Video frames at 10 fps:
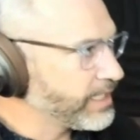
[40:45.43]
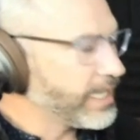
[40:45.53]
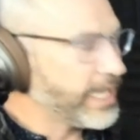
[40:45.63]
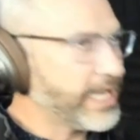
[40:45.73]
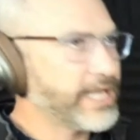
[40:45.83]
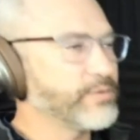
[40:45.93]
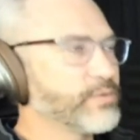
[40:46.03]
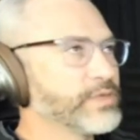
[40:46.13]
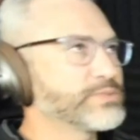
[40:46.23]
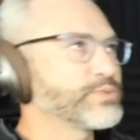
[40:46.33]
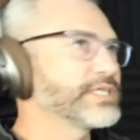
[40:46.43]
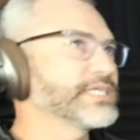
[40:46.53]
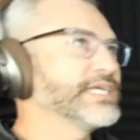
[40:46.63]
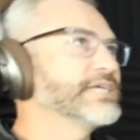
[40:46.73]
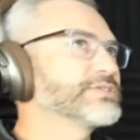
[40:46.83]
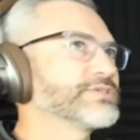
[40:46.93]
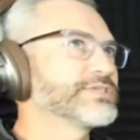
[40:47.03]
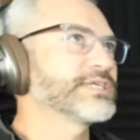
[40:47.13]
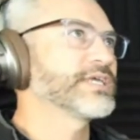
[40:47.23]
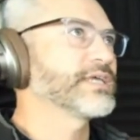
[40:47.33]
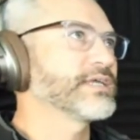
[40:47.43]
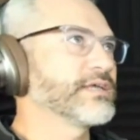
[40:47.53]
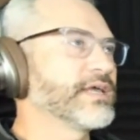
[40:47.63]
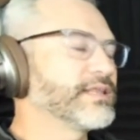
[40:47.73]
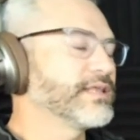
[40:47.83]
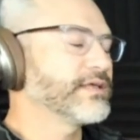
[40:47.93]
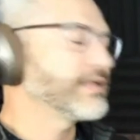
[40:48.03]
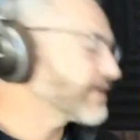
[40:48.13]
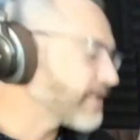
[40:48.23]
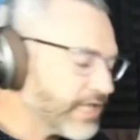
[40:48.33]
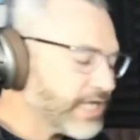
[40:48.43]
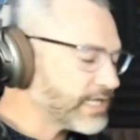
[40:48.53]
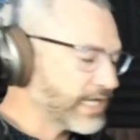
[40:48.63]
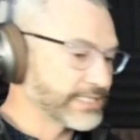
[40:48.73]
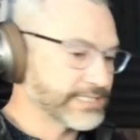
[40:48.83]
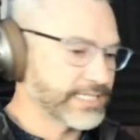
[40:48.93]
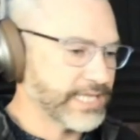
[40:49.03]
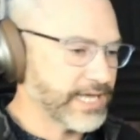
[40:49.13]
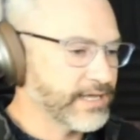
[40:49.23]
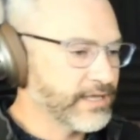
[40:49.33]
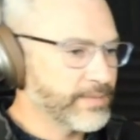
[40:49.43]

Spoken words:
And what's really interesting, and I got a lot of clients like that.